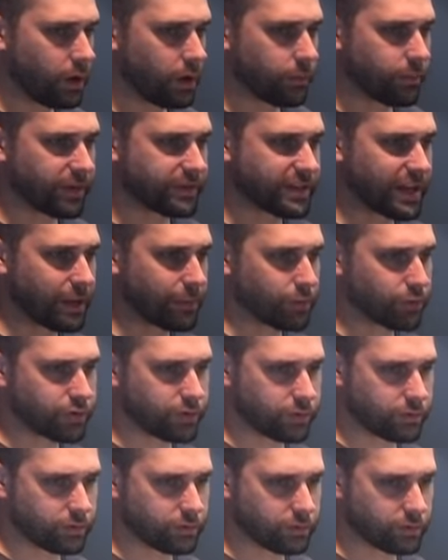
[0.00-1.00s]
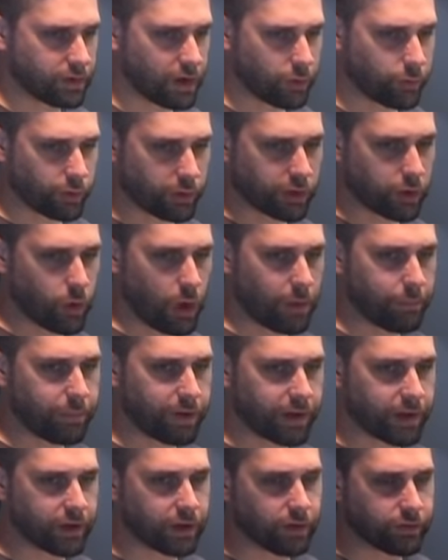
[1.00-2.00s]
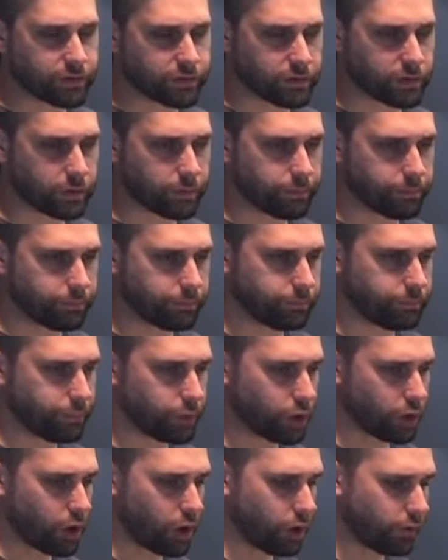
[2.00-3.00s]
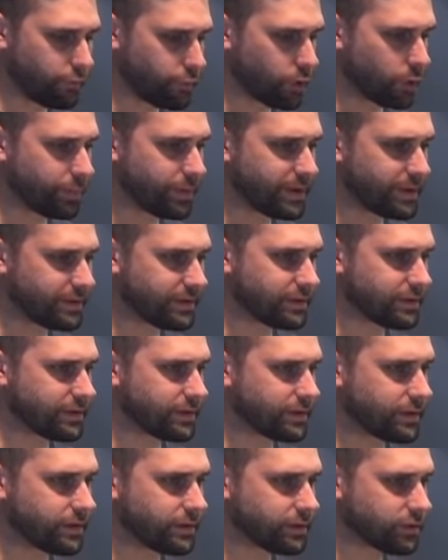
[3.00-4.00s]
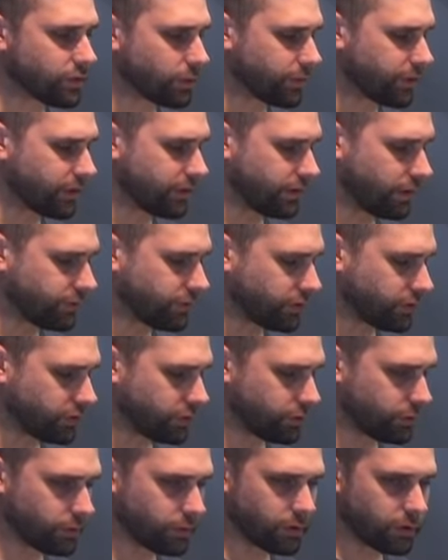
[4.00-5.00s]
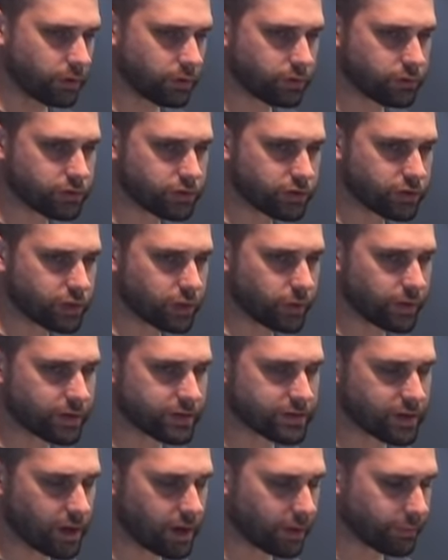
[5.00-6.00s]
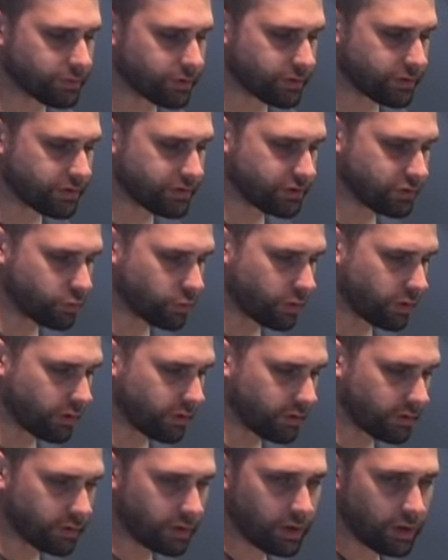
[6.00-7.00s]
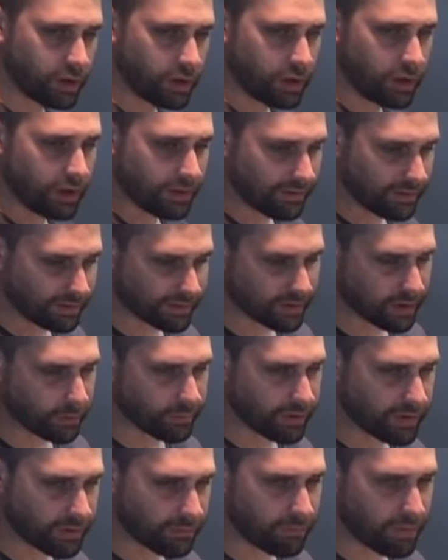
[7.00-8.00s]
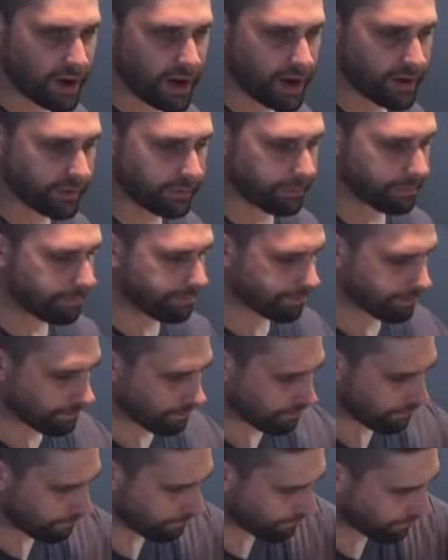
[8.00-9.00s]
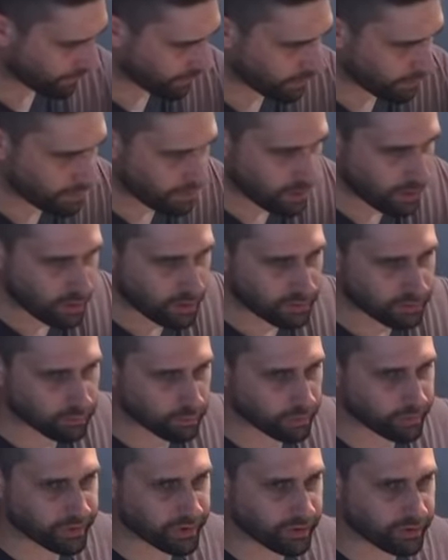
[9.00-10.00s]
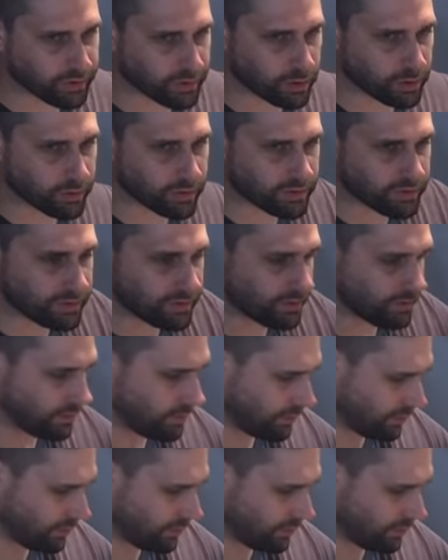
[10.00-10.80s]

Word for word: My table's not really quite big enough to put all four pieces, so I'm gonna have to do just two at a time. So this is one of the, this is gonna be the bottom. So what I'm going to do is